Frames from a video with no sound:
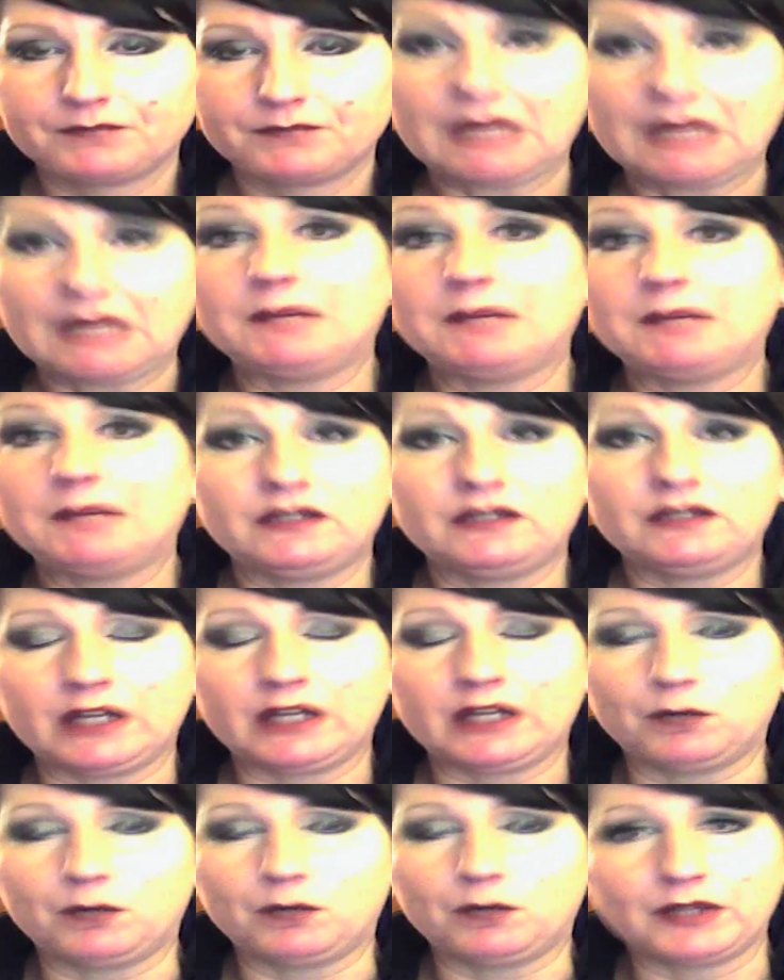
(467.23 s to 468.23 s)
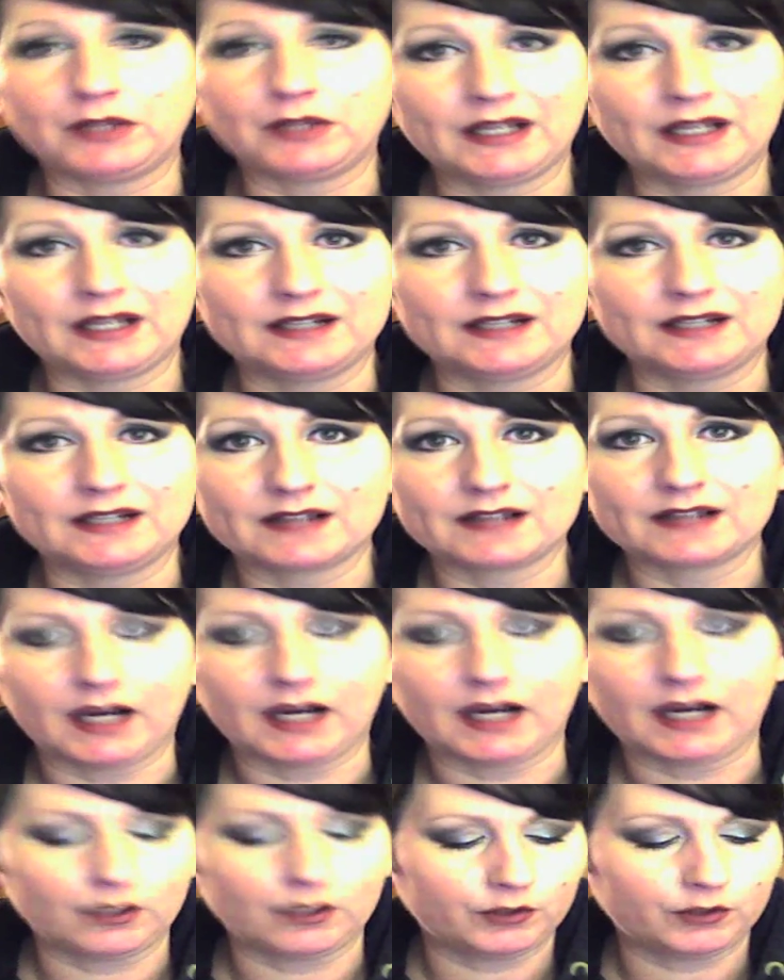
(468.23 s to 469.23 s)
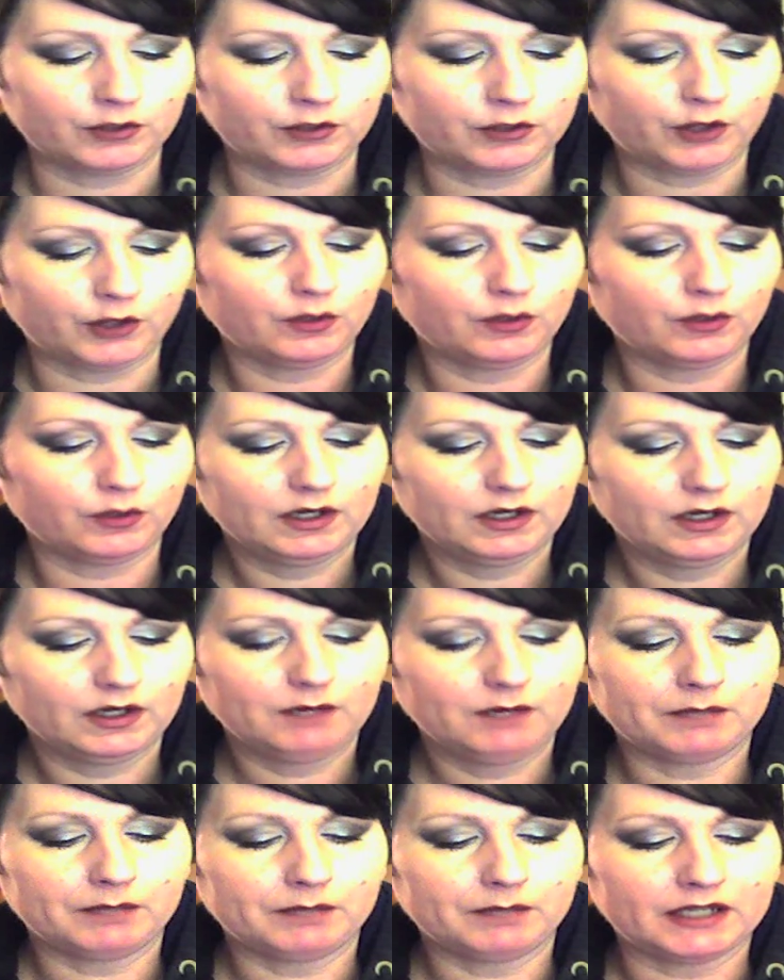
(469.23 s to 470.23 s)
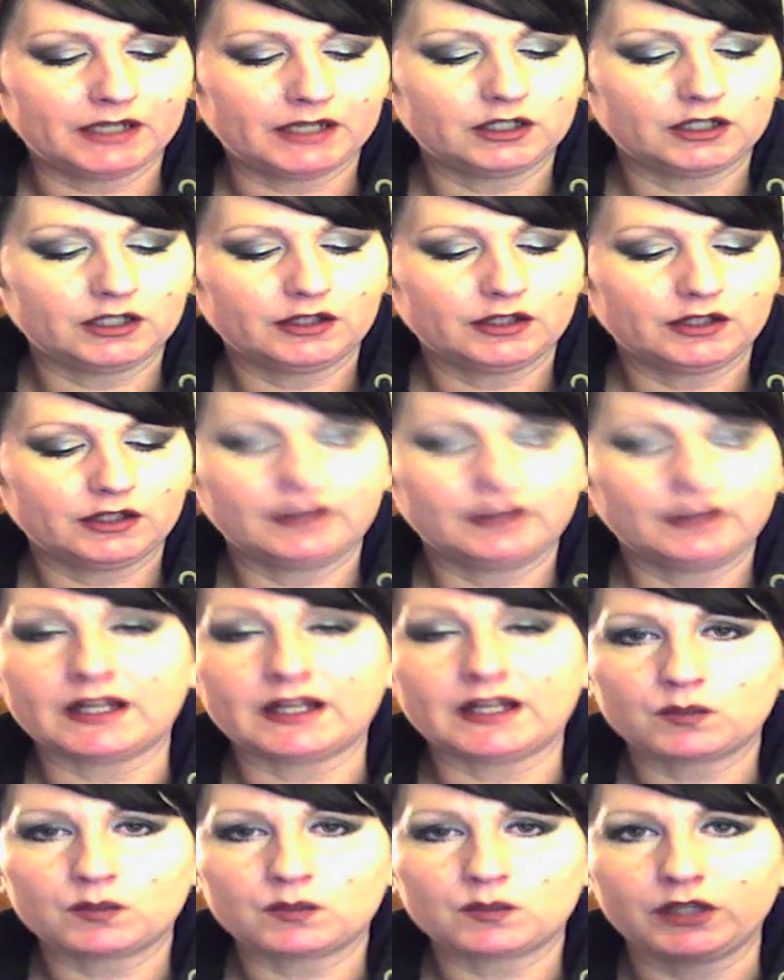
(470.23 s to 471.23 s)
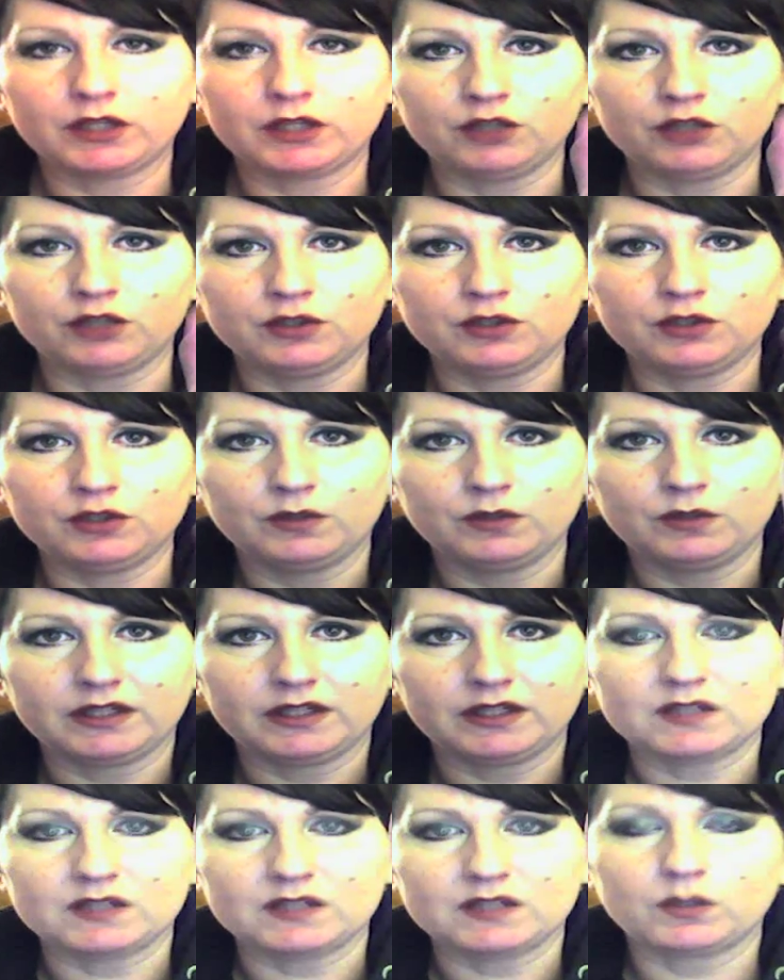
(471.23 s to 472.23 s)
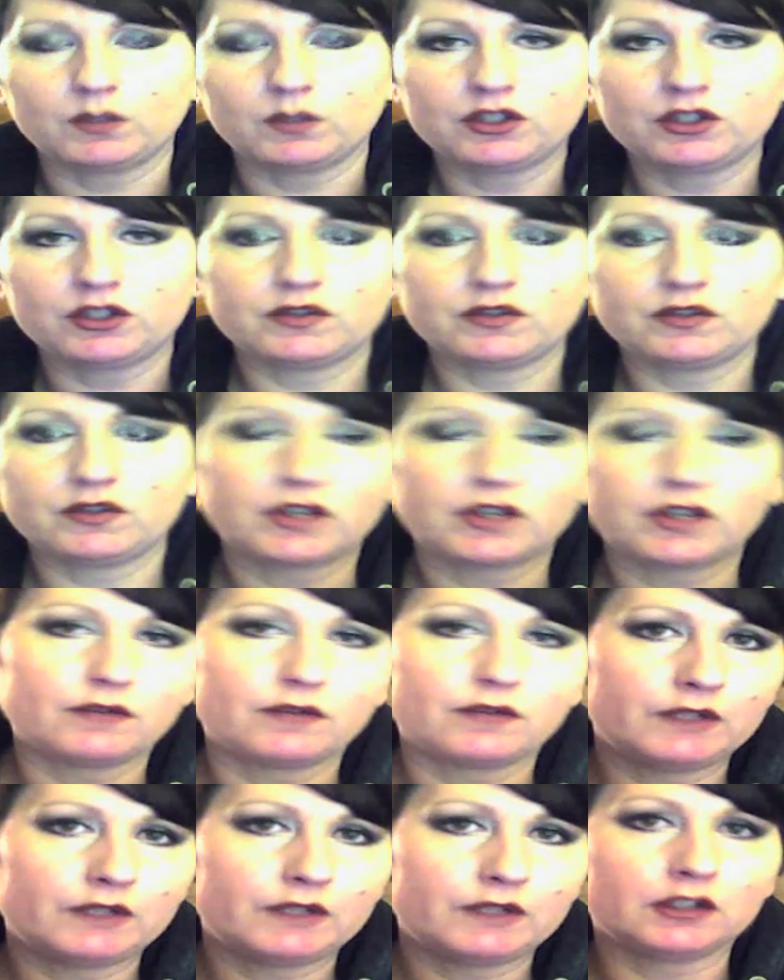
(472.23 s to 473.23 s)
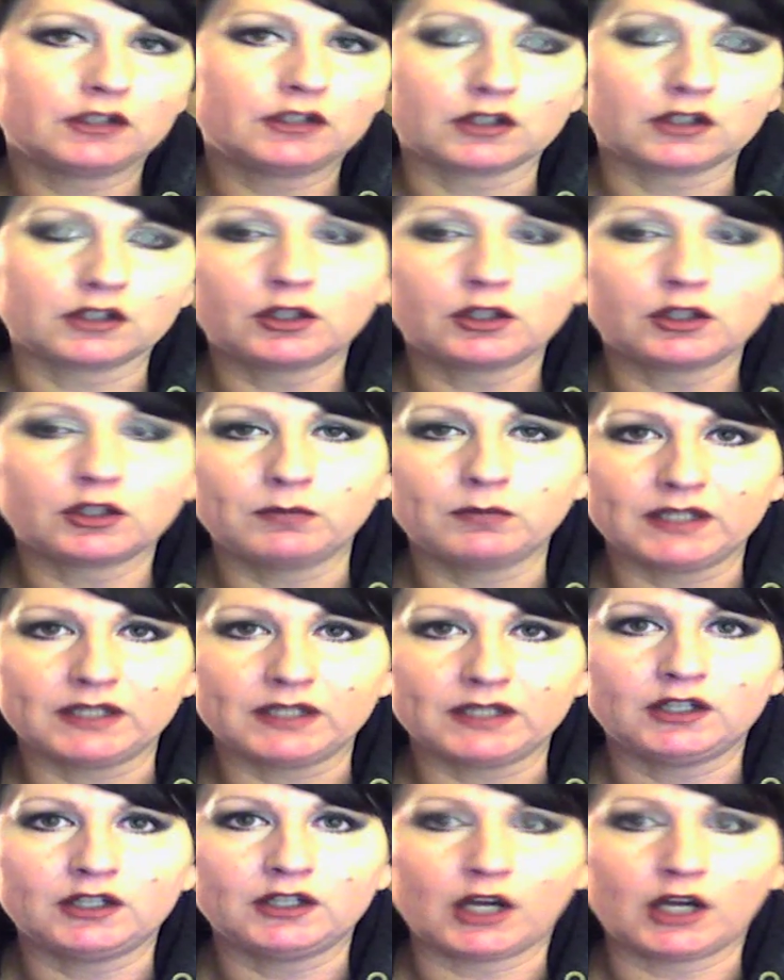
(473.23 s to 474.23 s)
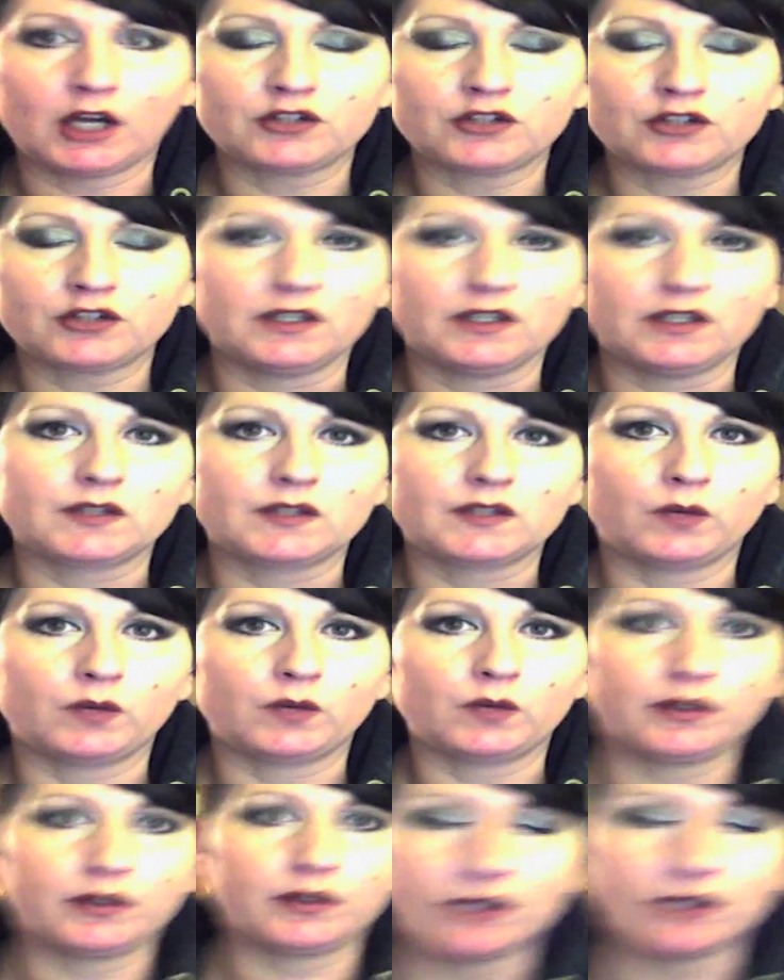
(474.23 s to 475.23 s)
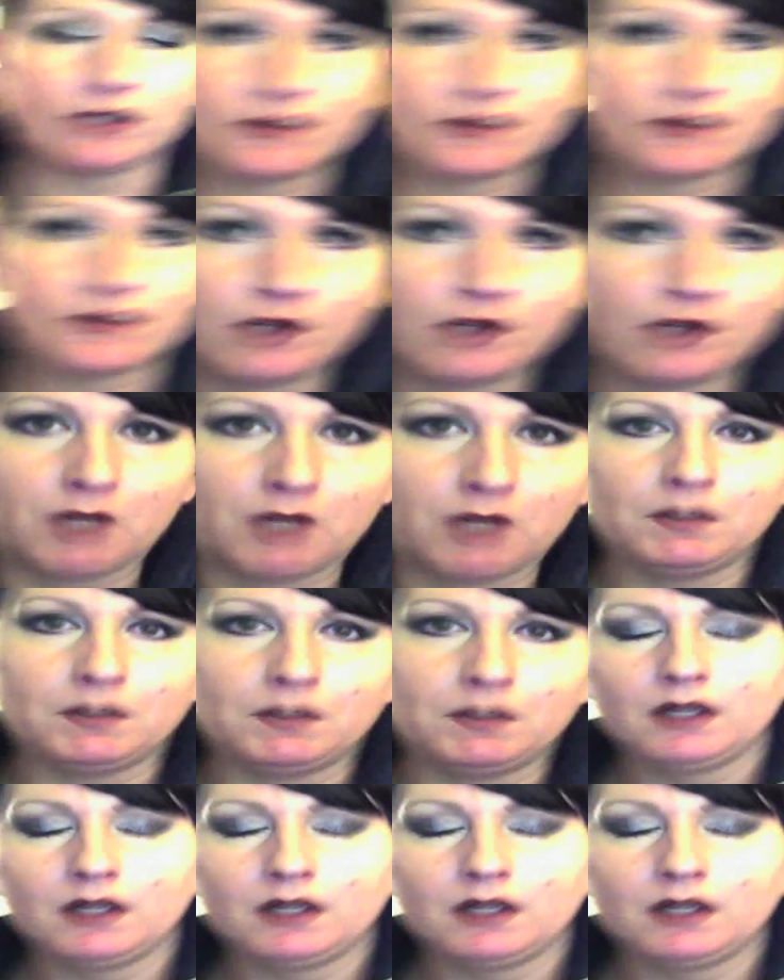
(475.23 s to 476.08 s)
It may even help with headaches, I don't know, but that's what you do with these. Once you start feeling a little bit nauseous, whether it's from